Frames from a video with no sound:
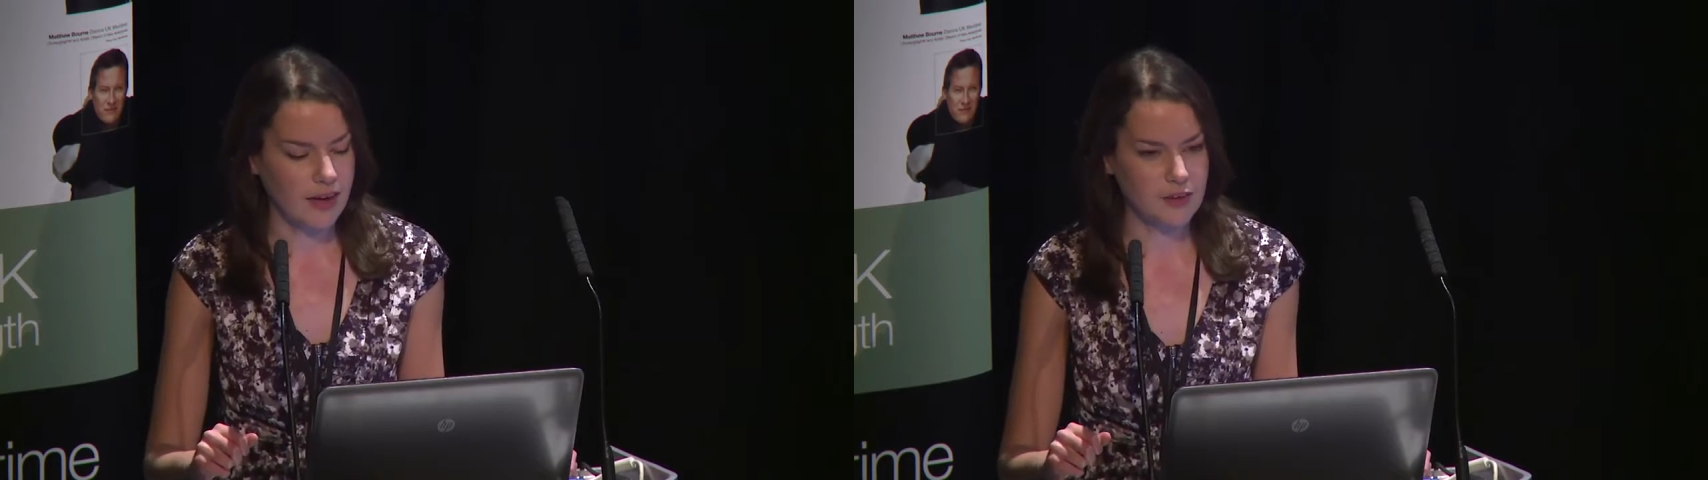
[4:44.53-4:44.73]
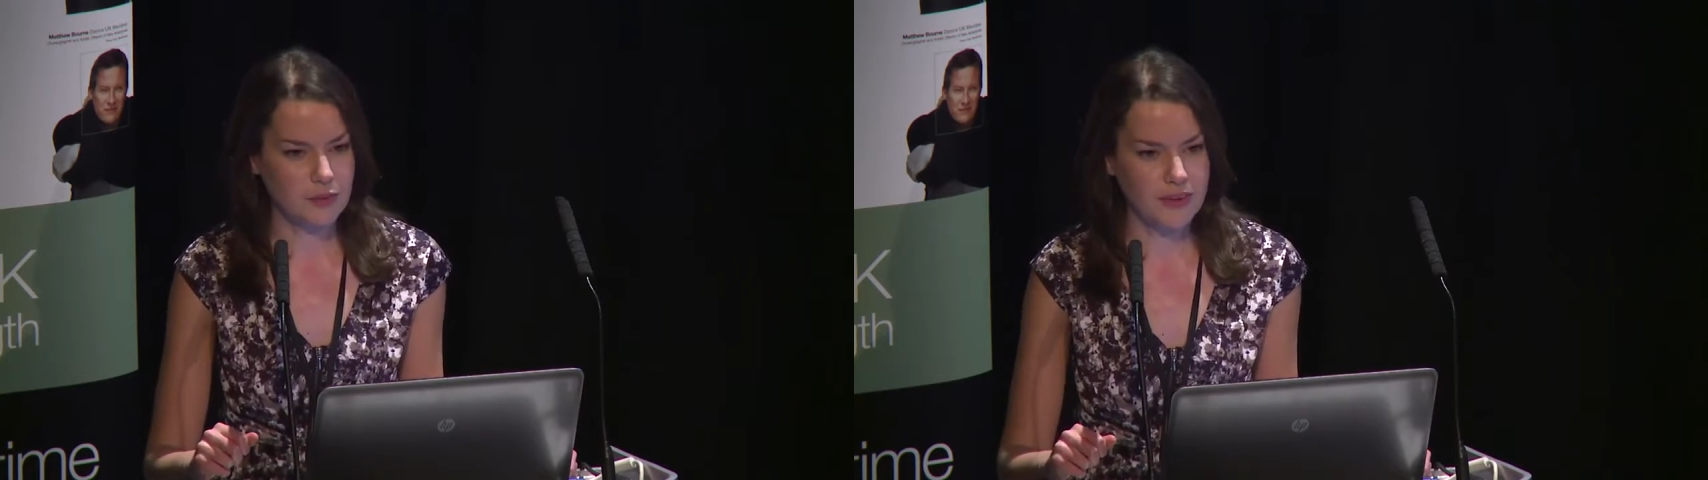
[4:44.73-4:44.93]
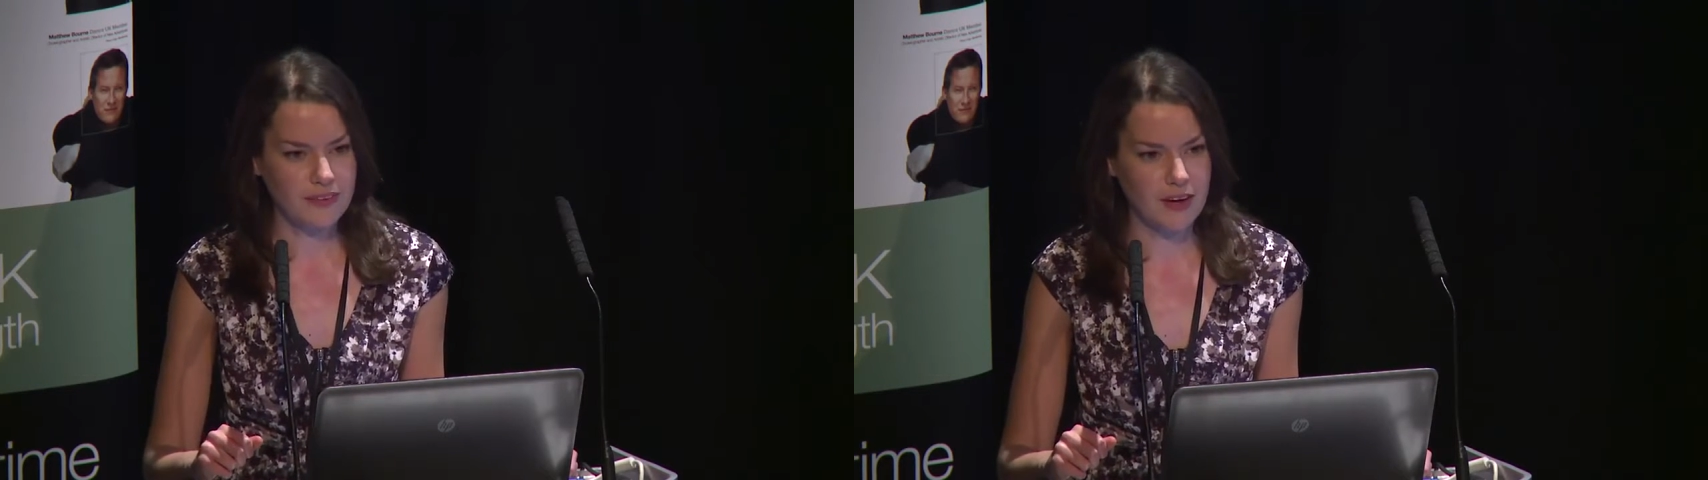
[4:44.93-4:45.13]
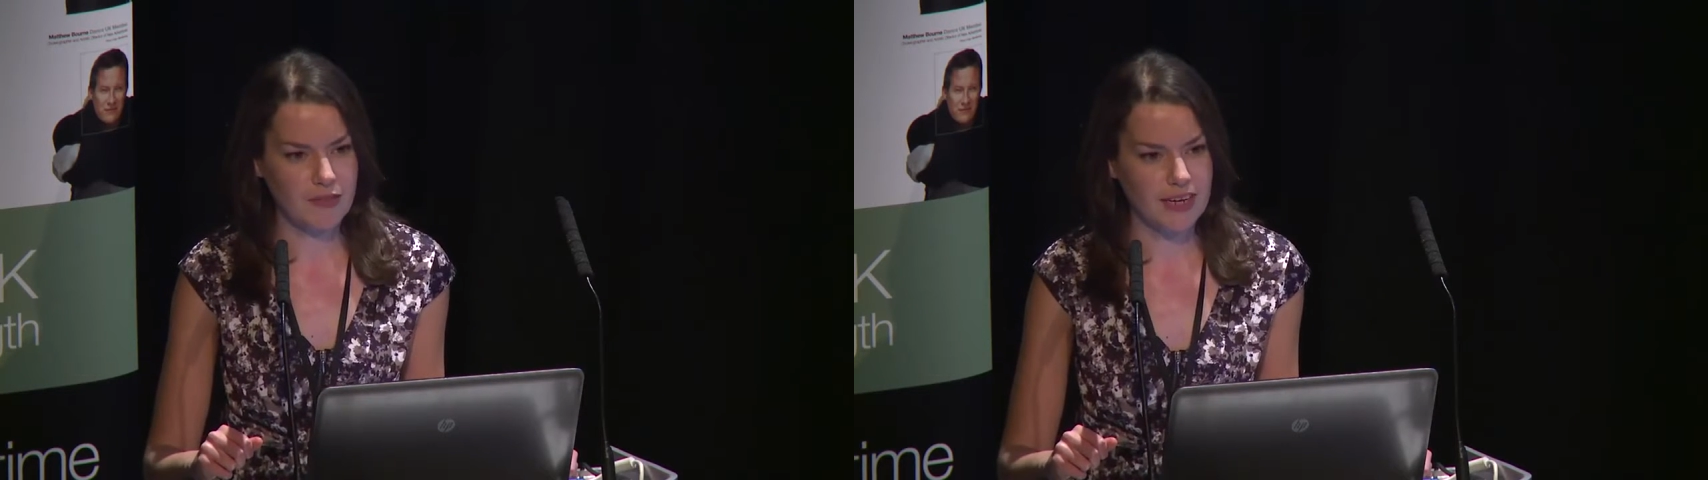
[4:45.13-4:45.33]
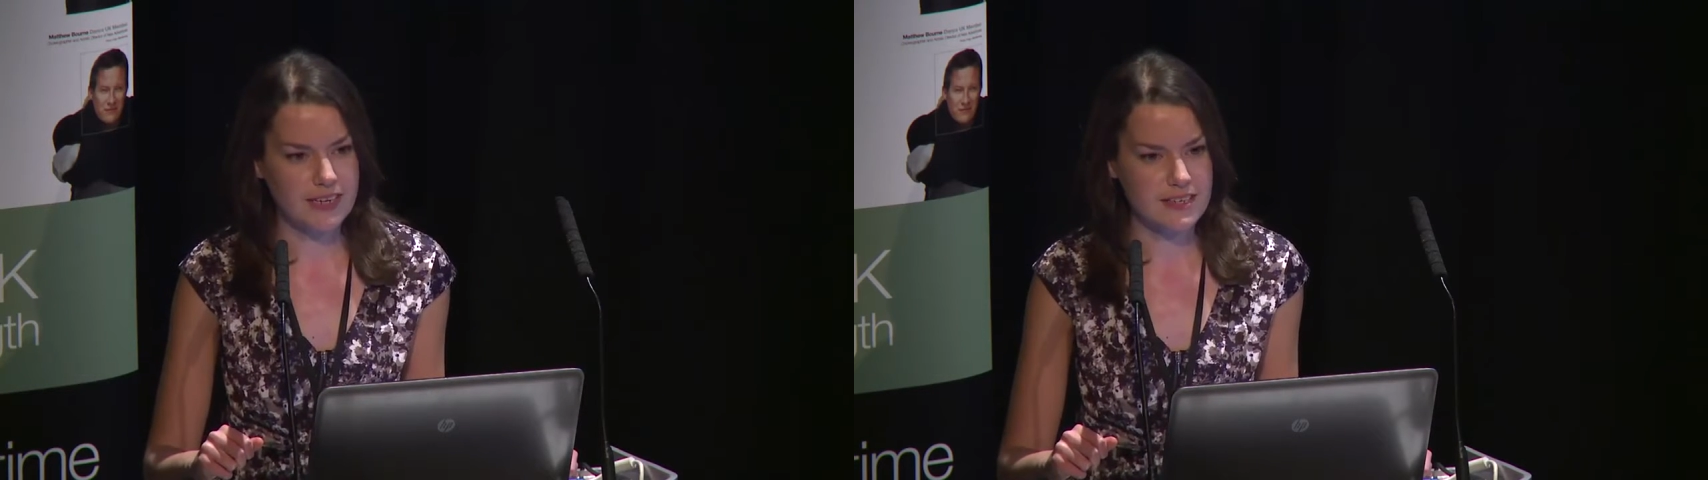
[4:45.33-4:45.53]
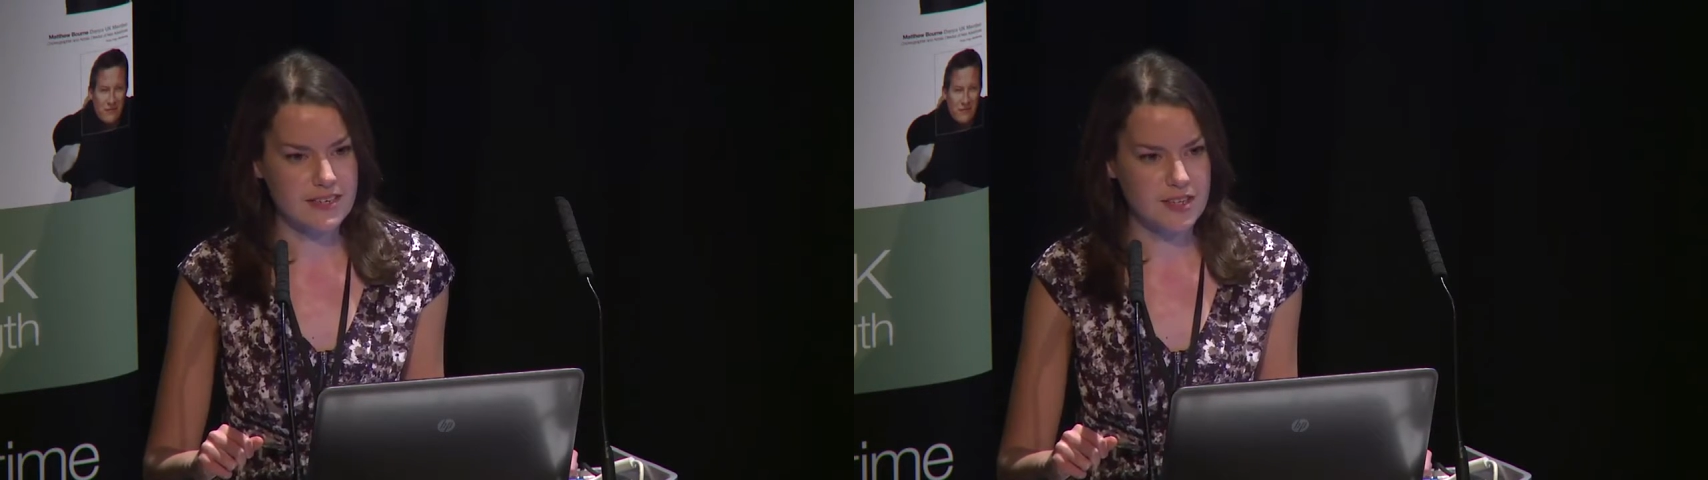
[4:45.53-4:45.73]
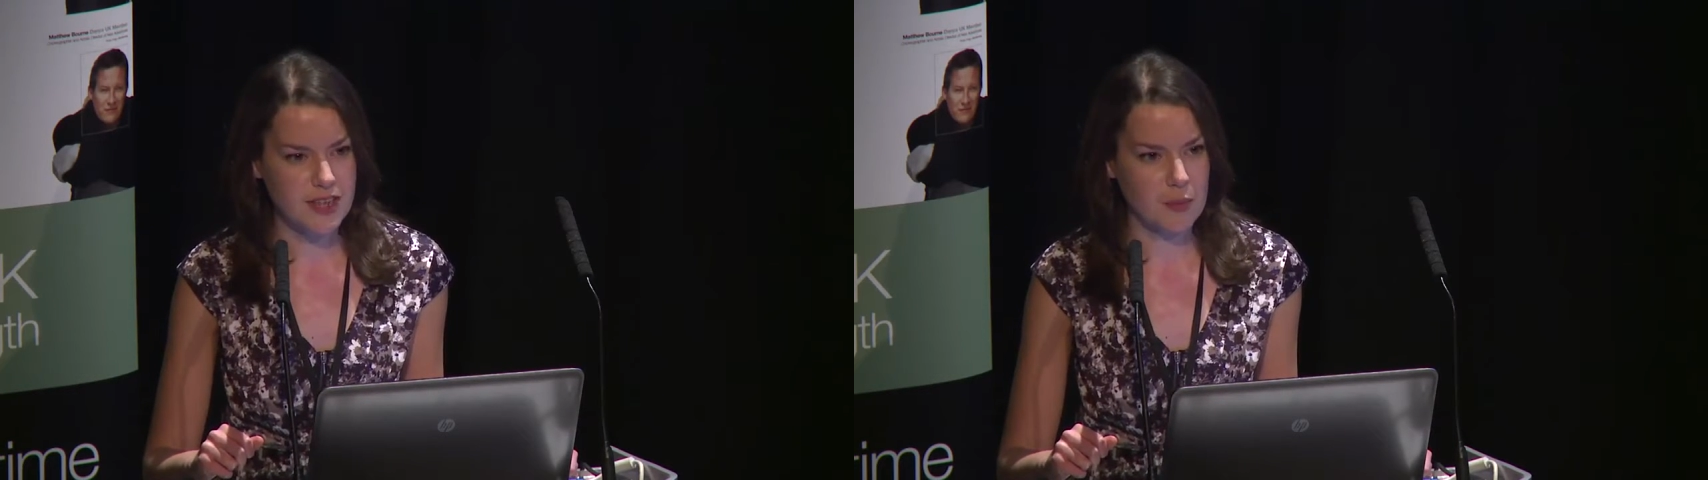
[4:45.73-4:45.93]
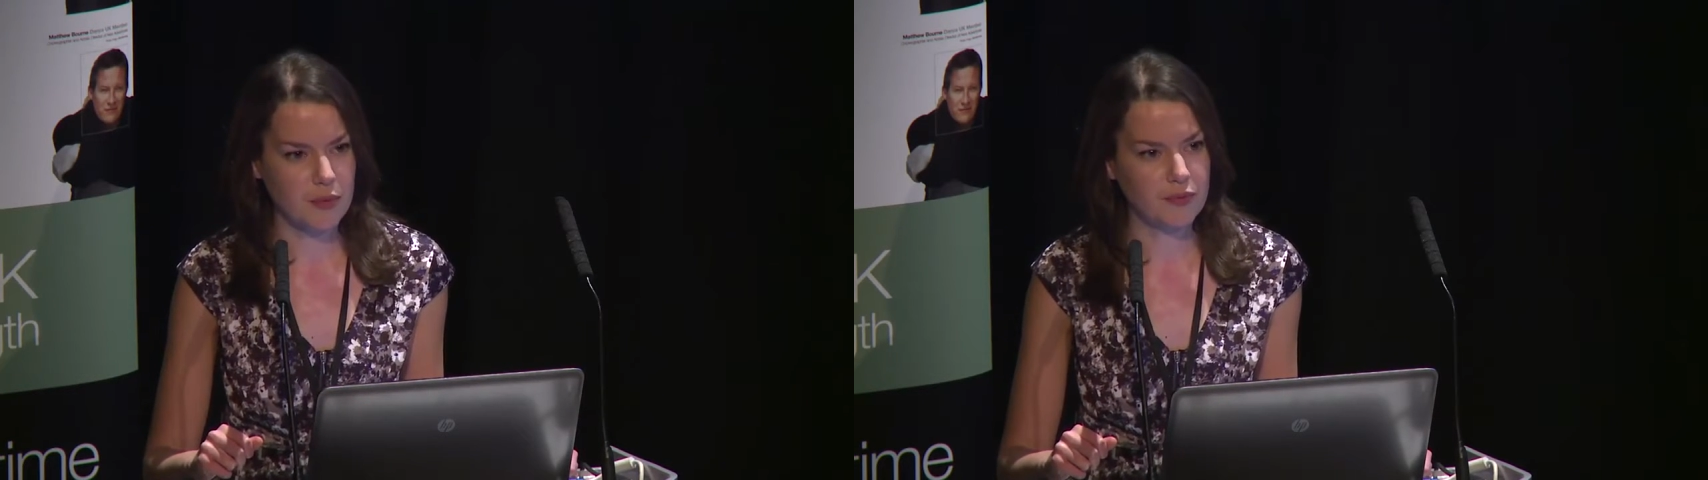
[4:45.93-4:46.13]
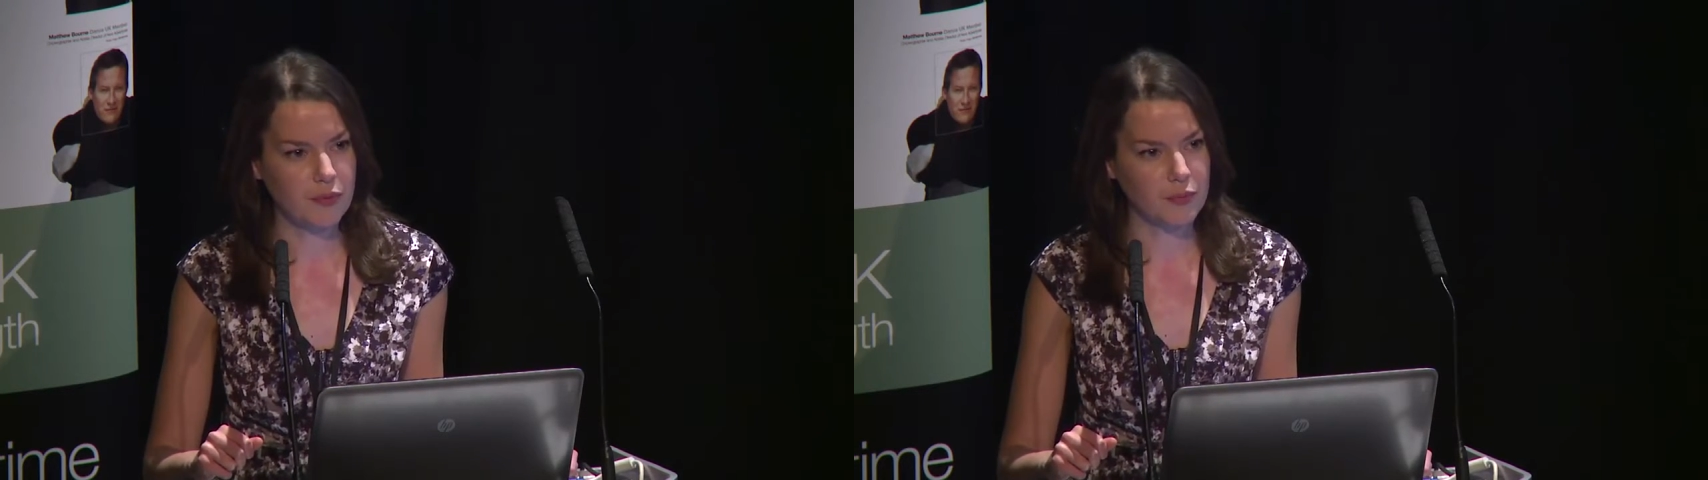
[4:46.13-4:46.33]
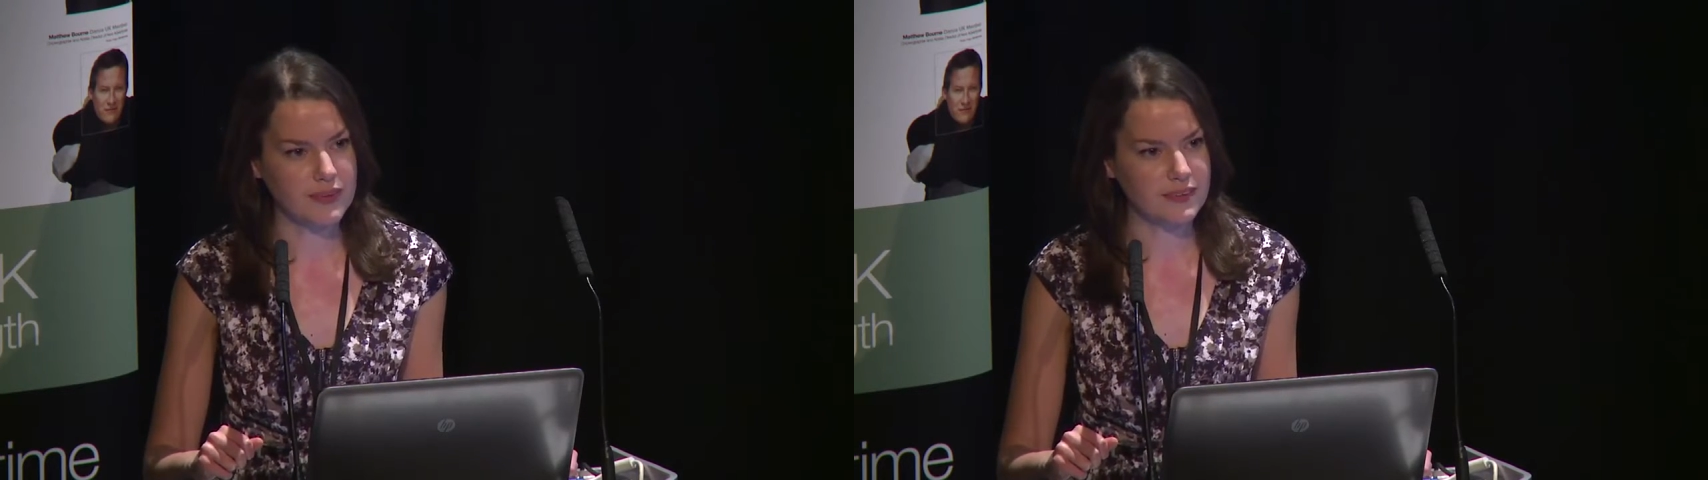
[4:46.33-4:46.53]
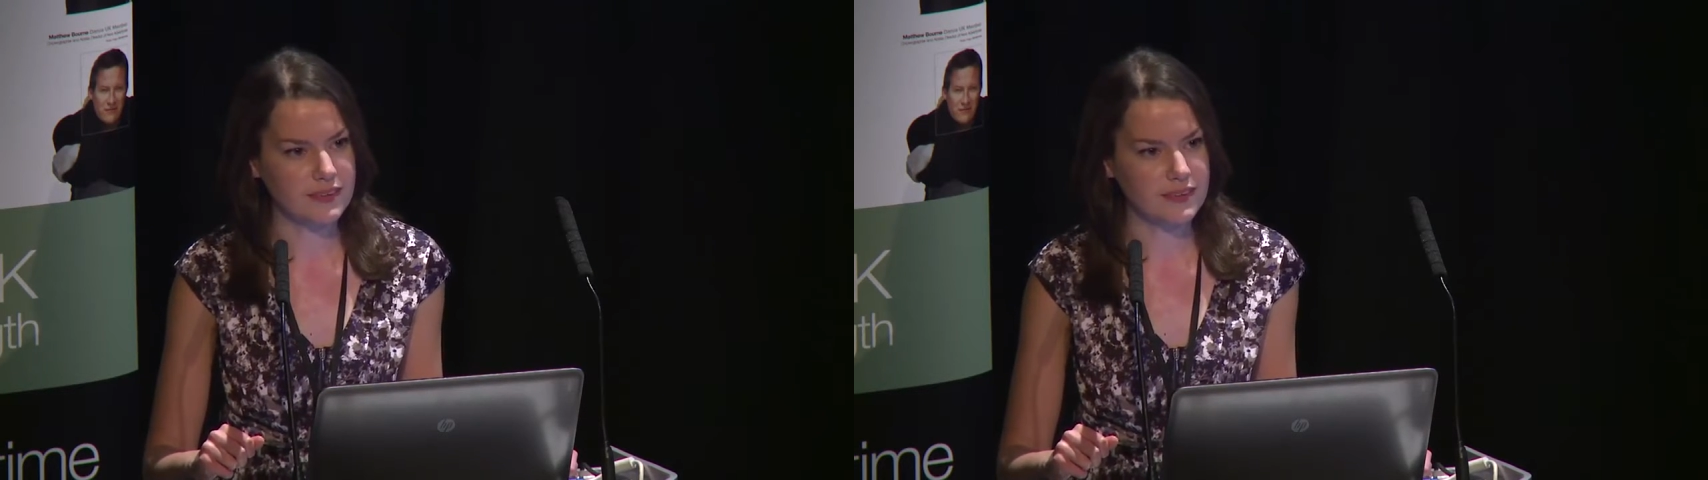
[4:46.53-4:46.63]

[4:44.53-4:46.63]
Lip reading: and whether that related to their performance.